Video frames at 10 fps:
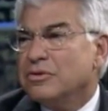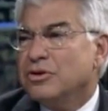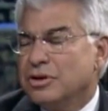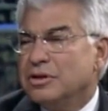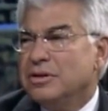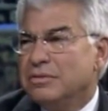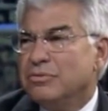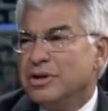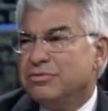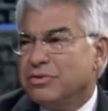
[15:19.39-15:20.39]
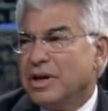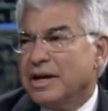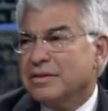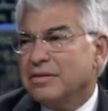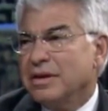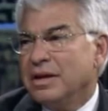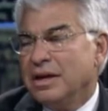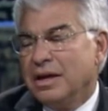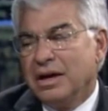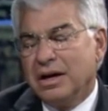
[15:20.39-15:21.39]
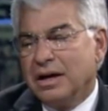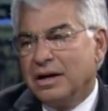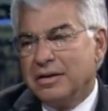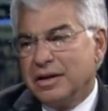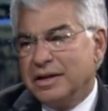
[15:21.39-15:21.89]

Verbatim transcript: could reflect uh,